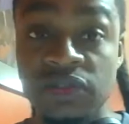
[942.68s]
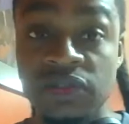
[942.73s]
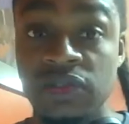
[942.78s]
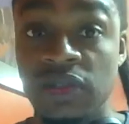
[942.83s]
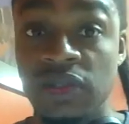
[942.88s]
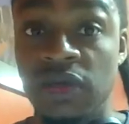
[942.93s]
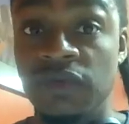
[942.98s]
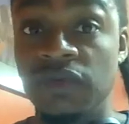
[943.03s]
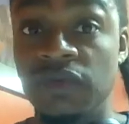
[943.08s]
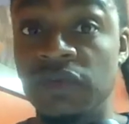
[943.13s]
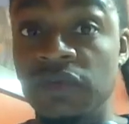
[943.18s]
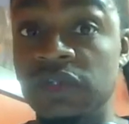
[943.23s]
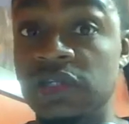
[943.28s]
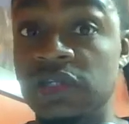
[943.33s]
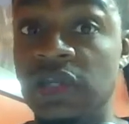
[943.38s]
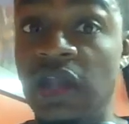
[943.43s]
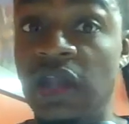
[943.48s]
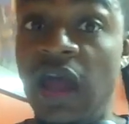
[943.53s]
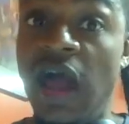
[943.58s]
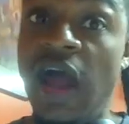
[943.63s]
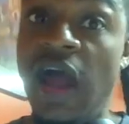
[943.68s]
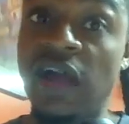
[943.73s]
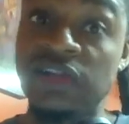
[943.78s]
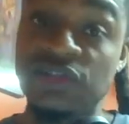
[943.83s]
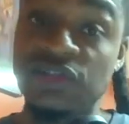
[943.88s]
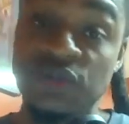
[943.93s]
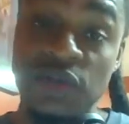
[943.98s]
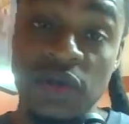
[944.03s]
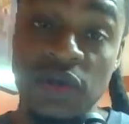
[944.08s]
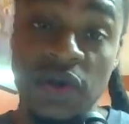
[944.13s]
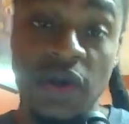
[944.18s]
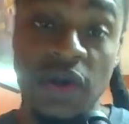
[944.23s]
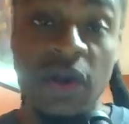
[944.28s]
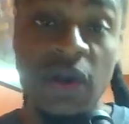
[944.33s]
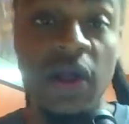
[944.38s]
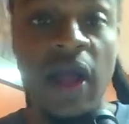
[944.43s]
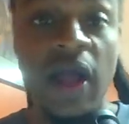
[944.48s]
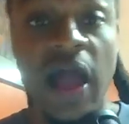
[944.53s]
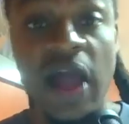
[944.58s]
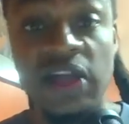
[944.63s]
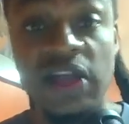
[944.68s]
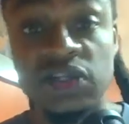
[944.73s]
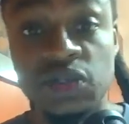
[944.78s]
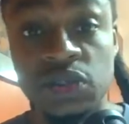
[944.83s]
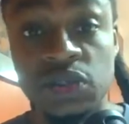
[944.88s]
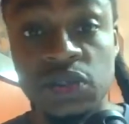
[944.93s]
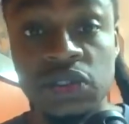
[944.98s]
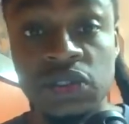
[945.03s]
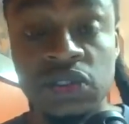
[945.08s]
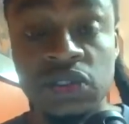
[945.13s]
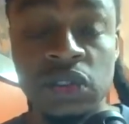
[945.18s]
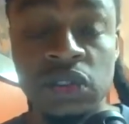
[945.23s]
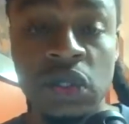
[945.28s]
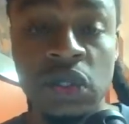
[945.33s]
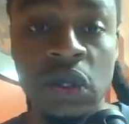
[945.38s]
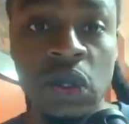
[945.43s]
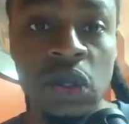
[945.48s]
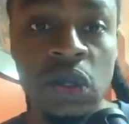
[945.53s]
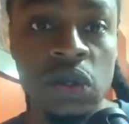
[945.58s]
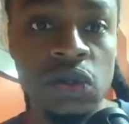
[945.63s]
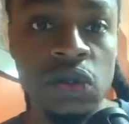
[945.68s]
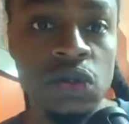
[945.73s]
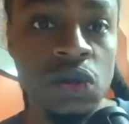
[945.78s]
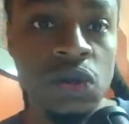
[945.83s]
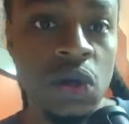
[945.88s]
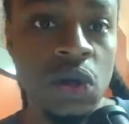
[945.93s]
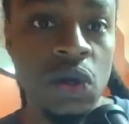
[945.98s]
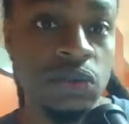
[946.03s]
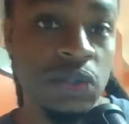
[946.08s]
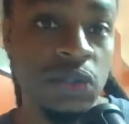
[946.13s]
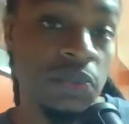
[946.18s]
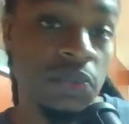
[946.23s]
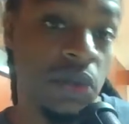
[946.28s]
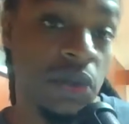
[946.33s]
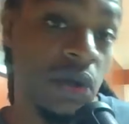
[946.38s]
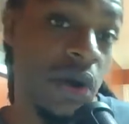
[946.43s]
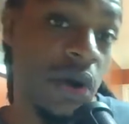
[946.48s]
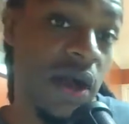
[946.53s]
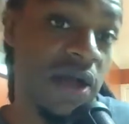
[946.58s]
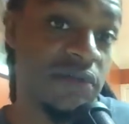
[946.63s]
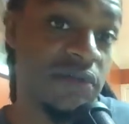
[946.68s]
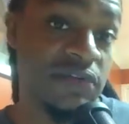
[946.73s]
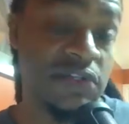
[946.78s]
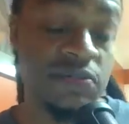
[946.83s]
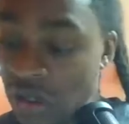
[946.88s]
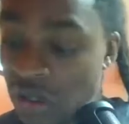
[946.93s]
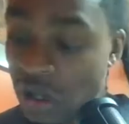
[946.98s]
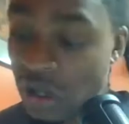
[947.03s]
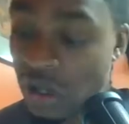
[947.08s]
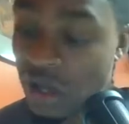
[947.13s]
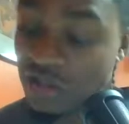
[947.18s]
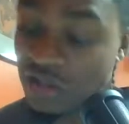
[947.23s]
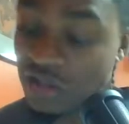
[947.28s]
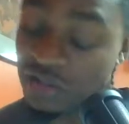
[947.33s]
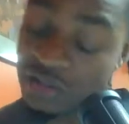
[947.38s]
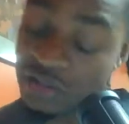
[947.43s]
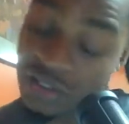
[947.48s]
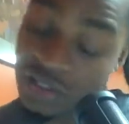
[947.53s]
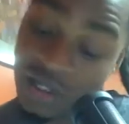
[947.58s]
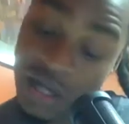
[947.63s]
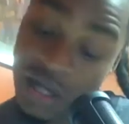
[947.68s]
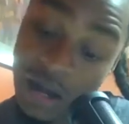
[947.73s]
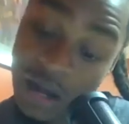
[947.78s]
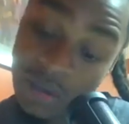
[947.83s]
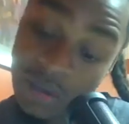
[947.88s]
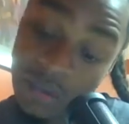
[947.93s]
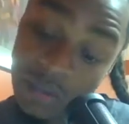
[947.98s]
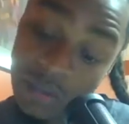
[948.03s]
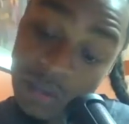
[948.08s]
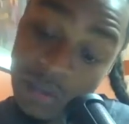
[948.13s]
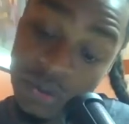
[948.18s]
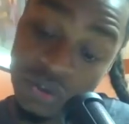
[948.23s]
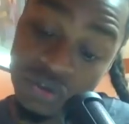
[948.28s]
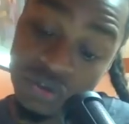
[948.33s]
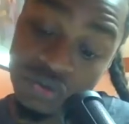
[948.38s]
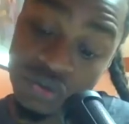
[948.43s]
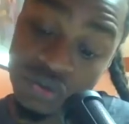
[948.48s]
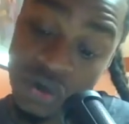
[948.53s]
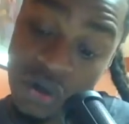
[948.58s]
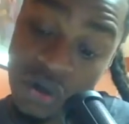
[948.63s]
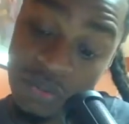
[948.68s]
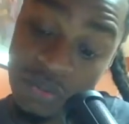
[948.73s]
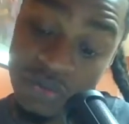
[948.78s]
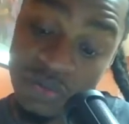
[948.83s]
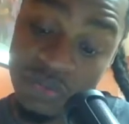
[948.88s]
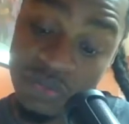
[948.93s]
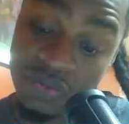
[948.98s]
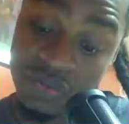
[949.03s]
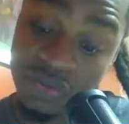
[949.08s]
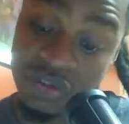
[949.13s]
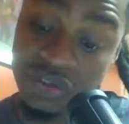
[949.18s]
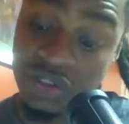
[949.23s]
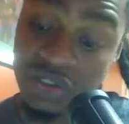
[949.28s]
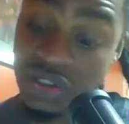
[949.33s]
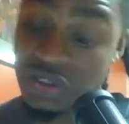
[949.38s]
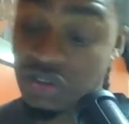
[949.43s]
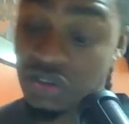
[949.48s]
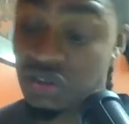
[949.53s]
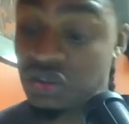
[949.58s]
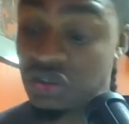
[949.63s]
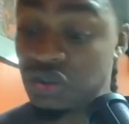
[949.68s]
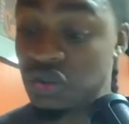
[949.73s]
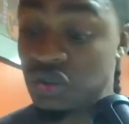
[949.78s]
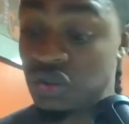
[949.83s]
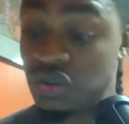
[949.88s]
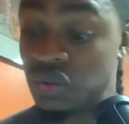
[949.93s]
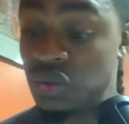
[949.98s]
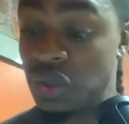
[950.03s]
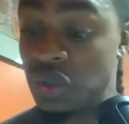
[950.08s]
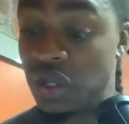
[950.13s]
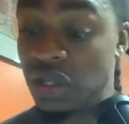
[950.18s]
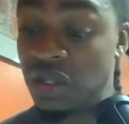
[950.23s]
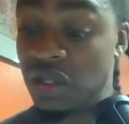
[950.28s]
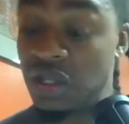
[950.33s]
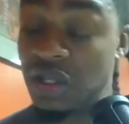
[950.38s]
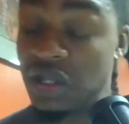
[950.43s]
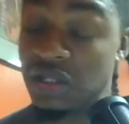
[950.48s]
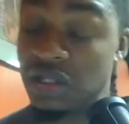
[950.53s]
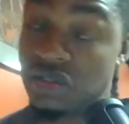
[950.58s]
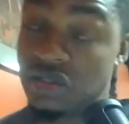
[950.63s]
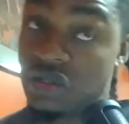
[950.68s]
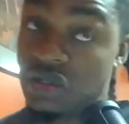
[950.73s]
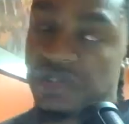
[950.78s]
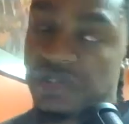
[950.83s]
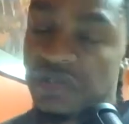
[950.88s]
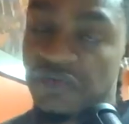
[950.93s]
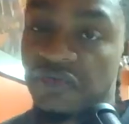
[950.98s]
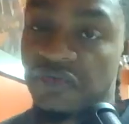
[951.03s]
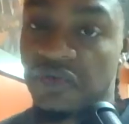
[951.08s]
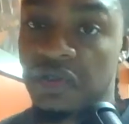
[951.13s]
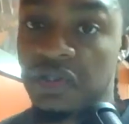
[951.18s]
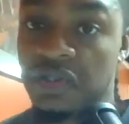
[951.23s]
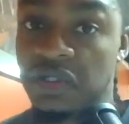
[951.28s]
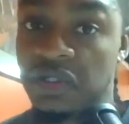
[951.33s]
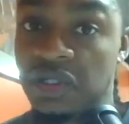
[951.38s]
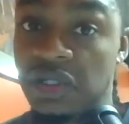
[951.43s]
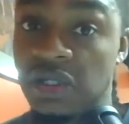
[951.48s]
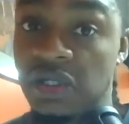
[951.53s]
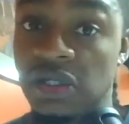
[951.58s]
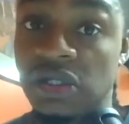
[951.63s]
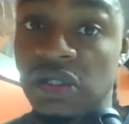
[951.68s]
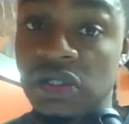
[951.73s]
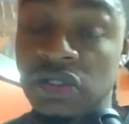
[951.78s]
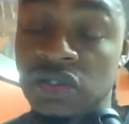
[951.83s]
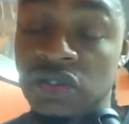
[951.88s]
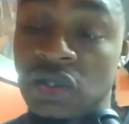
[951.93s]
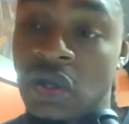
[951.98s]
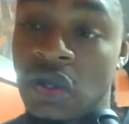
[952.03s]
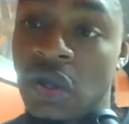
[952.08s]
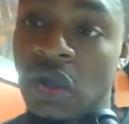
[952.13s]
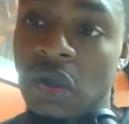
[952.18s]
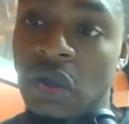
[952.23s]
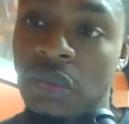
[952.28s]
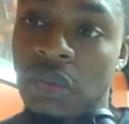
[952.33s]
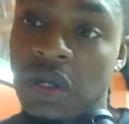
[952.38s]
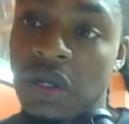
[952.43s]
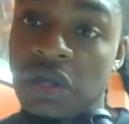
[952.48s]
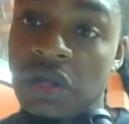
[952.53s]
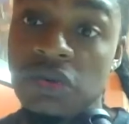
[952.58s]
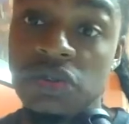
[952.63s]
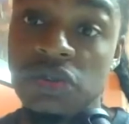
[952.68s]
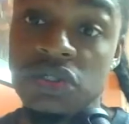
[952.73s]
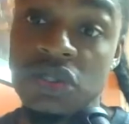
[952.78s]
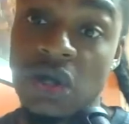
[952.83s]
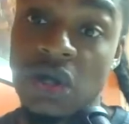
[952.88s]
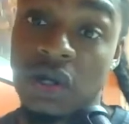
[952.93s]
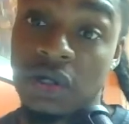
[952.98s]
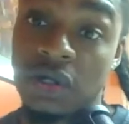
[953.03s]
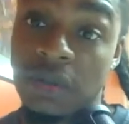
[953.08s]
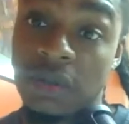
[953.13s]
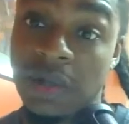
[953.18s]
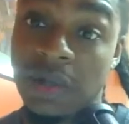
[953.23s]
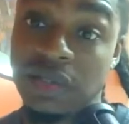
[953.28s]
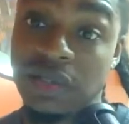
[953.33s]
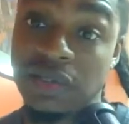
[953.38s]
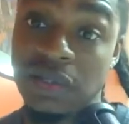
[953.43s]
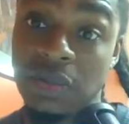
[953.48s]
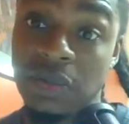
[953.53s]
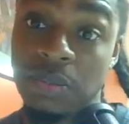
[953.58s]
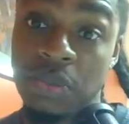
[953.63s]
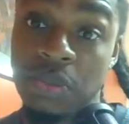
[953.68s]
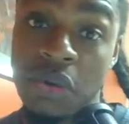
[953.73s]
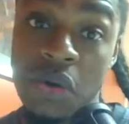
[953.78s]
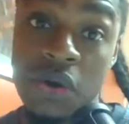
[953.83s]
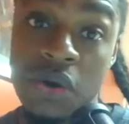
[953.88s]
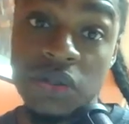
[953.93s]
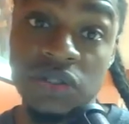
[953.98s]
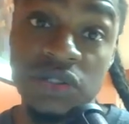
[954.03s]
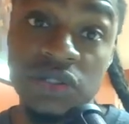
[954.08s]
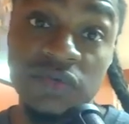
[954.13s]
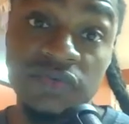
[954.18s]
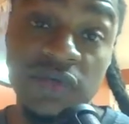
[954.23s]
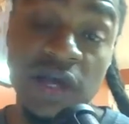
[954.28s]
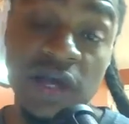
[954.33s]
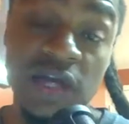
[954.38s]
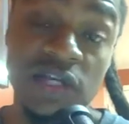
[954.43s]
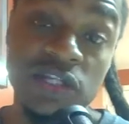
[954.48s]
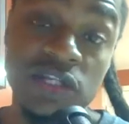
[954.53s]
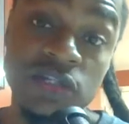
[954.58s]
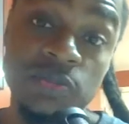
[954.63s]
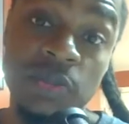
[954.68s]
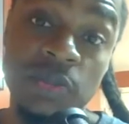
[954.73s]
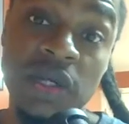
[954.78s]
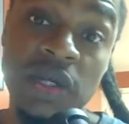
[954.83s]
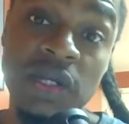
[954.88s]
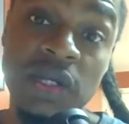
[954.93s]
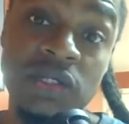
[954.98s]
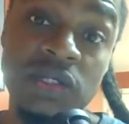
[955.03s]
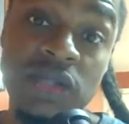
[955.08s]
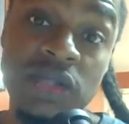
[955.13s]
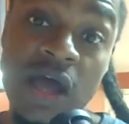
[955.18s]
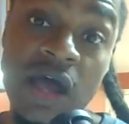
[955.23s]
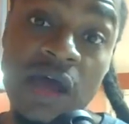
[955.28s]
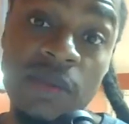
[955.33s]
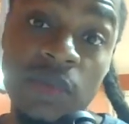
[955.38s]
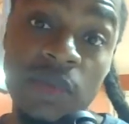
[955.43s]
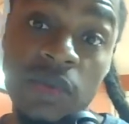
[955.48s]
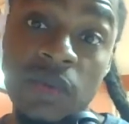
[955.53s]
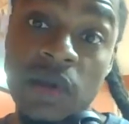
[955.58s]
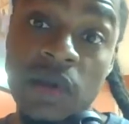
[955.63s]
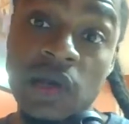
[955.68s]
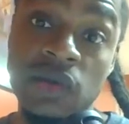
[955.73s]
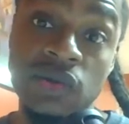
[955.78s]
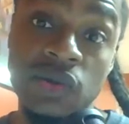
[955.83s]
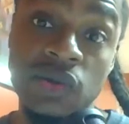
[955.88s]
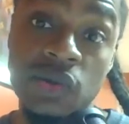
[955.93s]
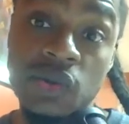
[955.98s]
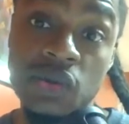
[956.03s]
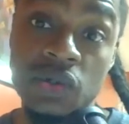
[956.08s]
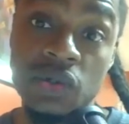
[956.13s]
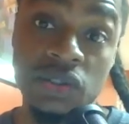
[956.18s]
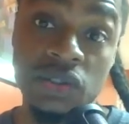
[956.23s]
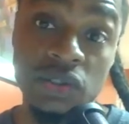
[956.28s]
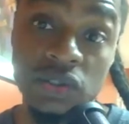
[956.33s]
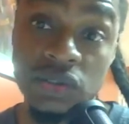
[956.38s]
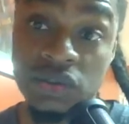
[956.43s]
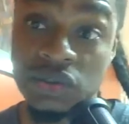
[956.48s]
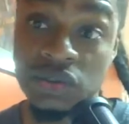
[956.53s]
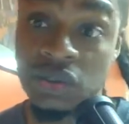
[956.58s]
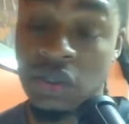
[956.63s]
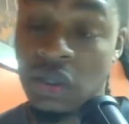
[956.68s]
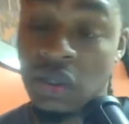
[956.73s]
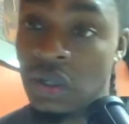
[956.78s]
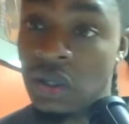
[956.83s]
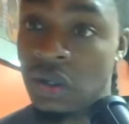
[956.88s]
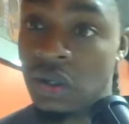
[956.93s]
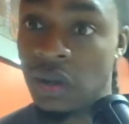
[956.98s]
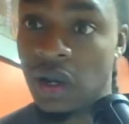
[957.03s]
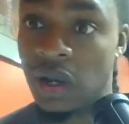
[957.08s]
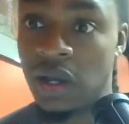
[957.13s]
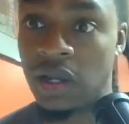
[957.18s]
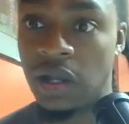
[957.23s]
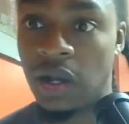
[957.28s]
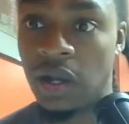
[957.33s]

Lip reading: But if it's an actor or actress, you know, then we don't have as much sympathy. Other thing I would want to draw people's attention to in this article specifically is when he was talking about the importance of kind of spending time around the horses, right?